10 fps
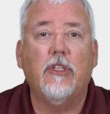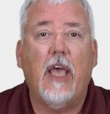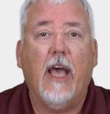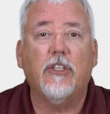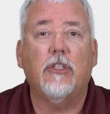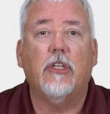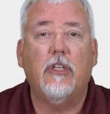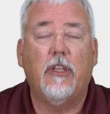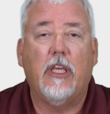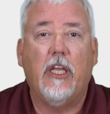attached
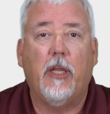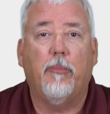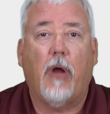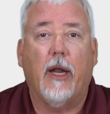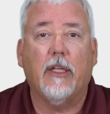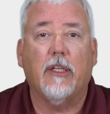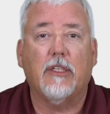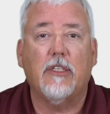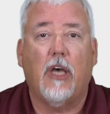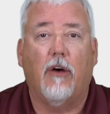to the heating product
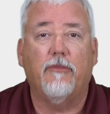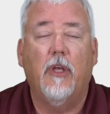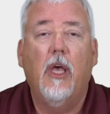itself.